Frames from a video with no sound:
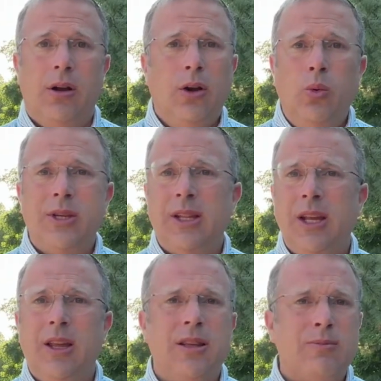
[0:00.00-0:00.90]
Who was
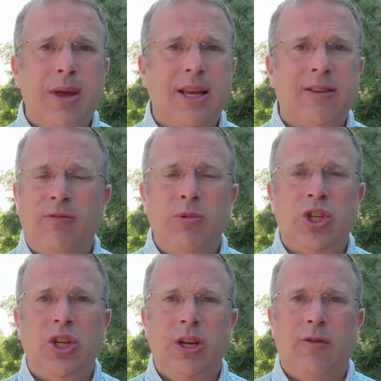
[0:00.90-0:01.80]
leading this massive
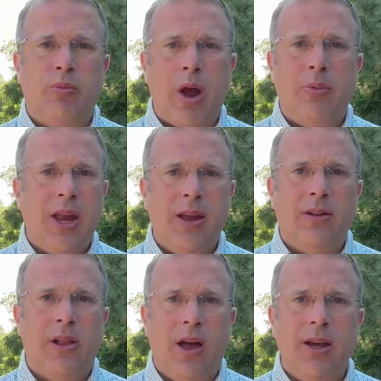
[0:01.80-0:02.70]
machine of propaganda
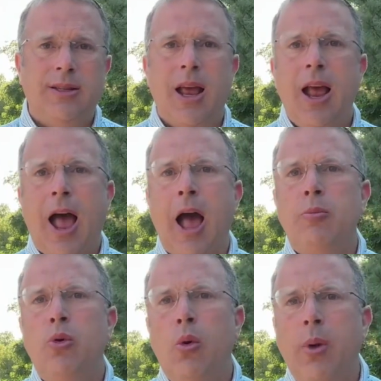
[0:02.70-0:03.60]
lies?
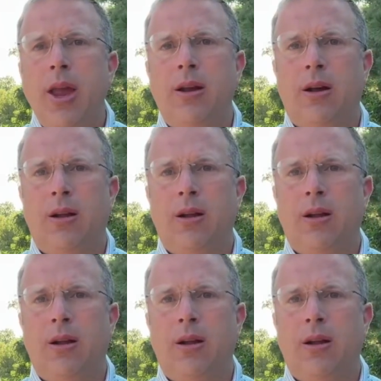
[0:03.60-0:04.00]
Abu Ubaidah,